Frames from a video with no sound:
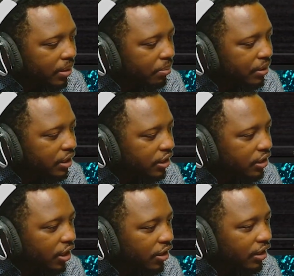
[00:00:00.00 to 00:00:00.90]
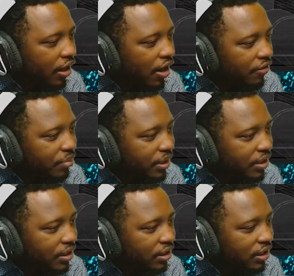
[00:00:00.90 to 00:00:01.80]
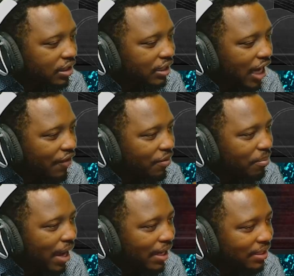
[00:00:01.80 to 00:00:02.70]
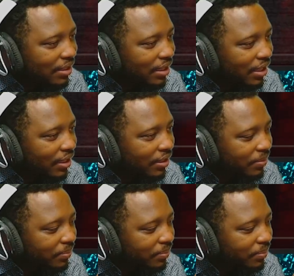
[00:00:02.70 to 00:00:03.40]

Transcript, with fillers: but she turned it off because she just gave him back his dick.